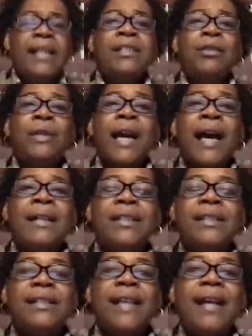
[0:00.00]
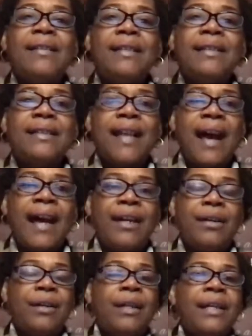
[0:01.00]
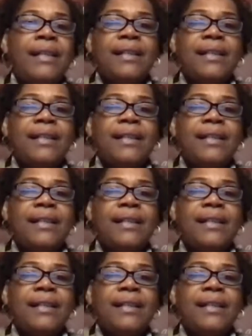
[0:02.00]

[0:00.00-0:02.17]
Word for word: And so God does not desire